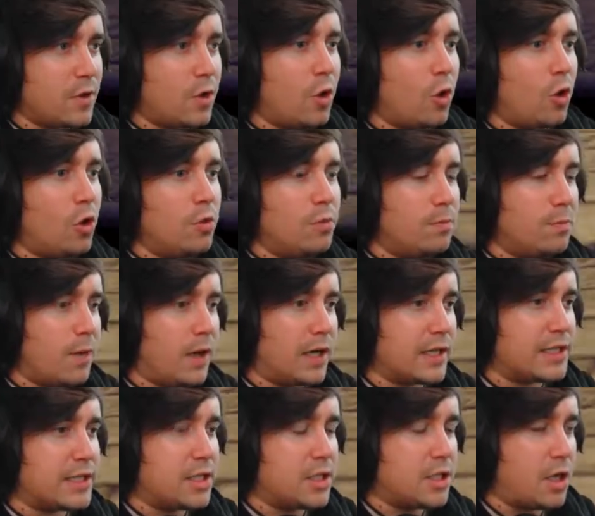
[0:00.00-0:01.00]
Oh
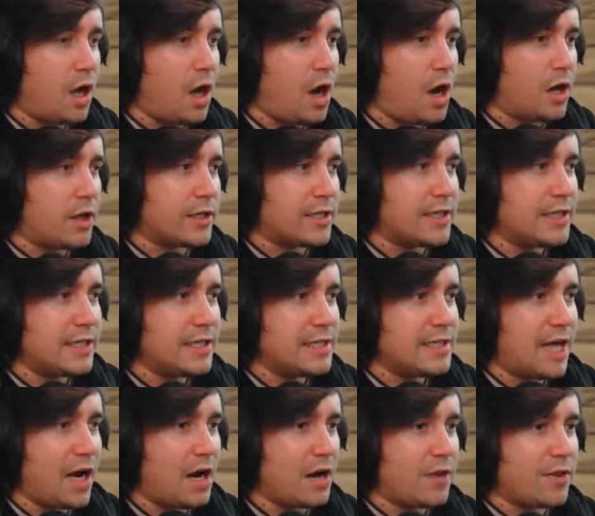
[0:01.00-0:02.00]
my god.
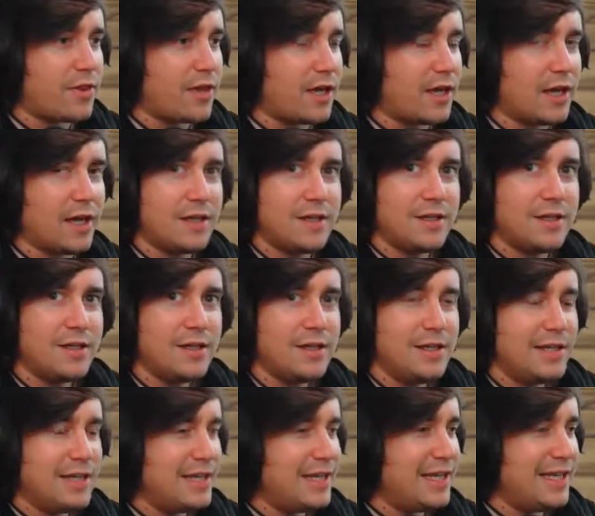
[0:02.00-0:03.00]
He's out of there.
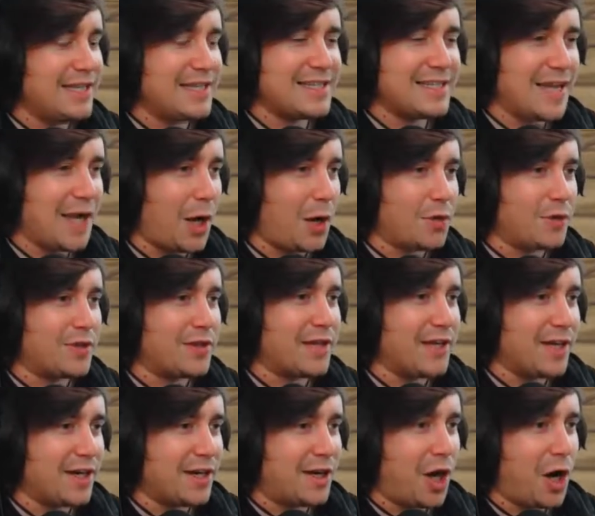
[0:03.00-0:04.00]
He is out of
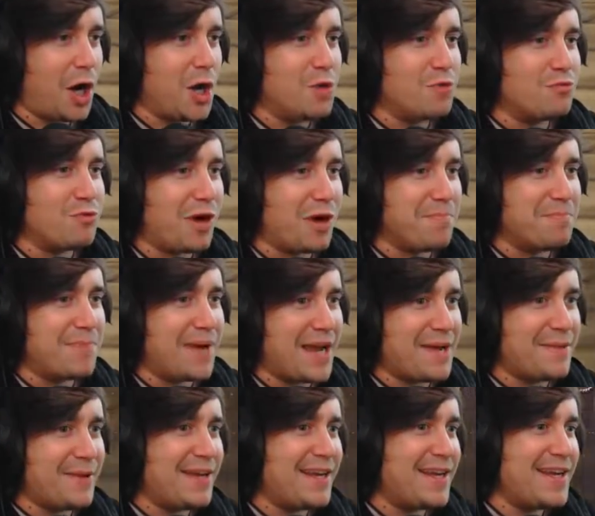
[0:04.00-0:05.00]
there. Home run,
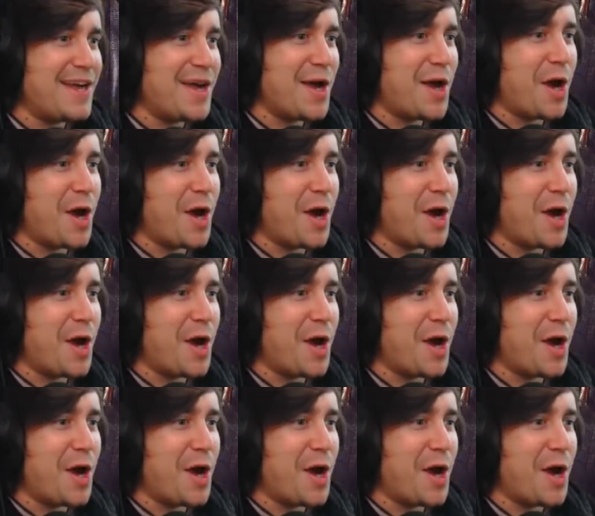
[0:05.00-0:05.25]
baby.